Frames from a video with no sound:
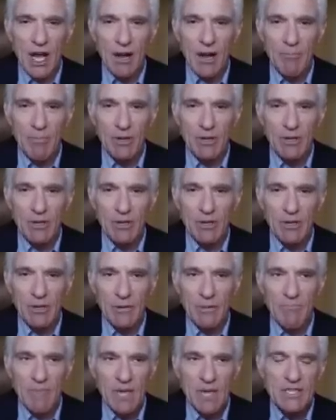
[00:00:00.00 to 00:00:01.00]
up
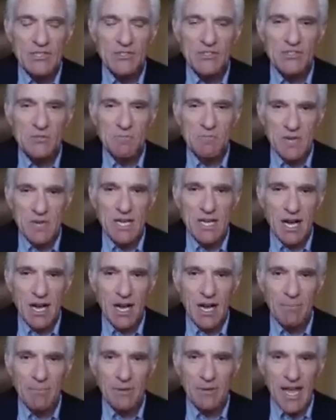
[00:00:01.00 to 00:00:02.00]
means speak
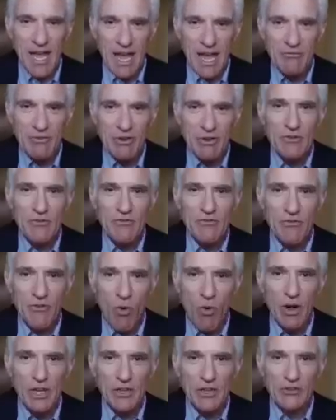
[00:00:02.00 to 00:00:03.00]
up, have your
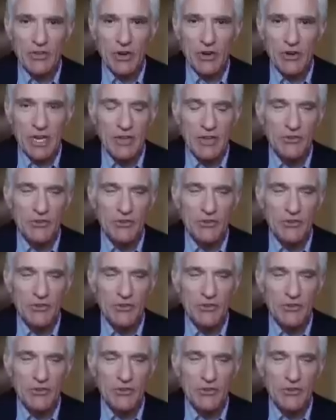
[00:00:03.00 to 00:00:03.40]
voice heard.